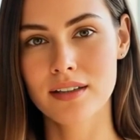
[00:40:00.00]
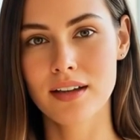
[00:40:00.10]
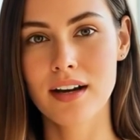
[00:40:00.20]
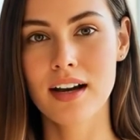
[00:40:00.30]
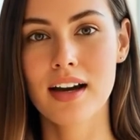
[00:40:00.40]

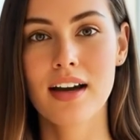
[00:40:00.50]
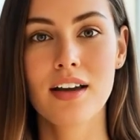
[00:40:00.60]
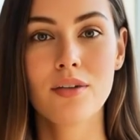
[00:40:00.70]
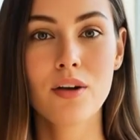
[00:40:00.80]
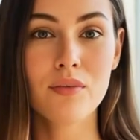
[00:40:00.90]
any
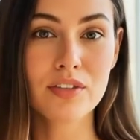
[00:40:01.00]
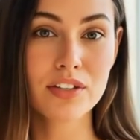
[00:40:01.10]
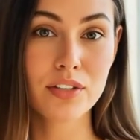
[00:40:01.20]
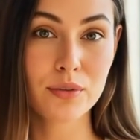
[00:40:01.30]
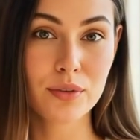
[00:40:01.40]
agreement,
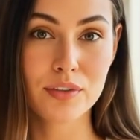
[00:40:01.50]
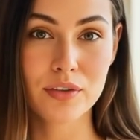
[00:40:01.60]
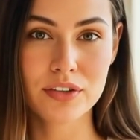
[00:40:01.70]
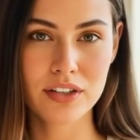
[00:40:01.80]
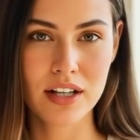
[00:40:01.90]
my lawyer
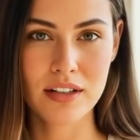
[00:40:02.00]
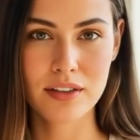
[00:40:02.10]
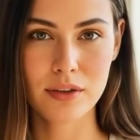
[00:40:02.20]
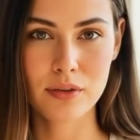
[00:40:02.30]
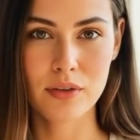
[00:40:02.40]
countered.